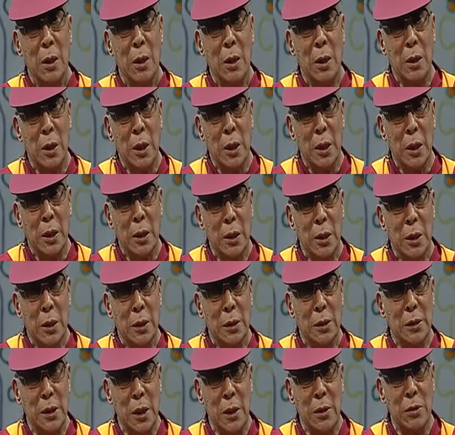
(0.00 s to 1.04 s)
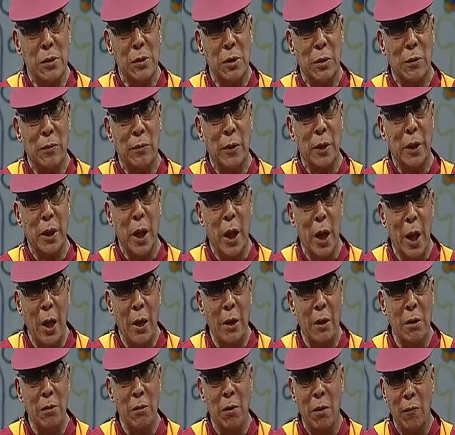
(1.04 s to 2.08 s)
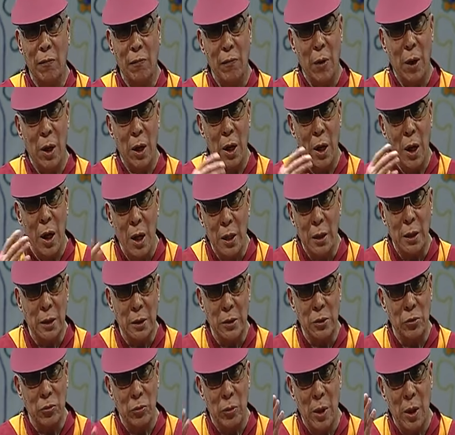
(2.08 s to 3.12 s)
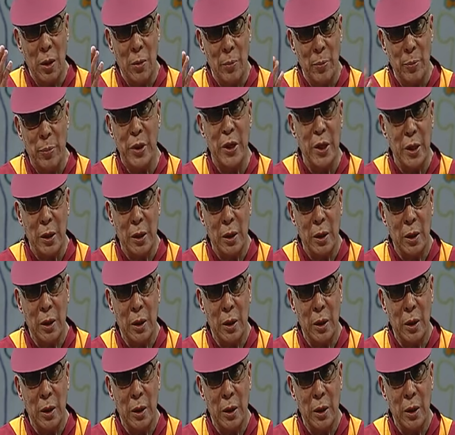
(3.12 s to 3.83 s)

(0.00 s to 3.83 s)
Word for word: the sense of caring of others' well-being.